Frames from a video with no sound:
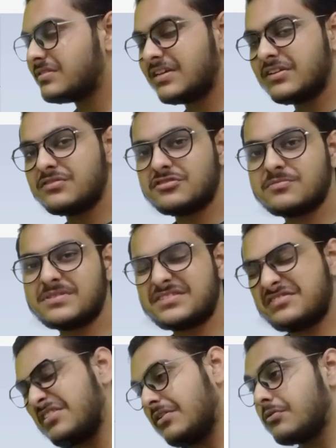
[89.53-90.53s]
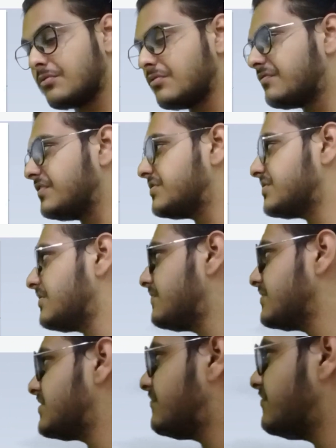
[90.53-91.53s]
there used to be this really cool feature in
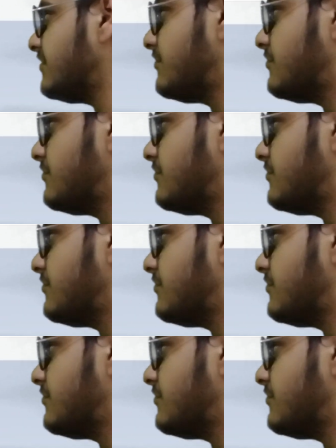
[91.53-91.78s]
which if we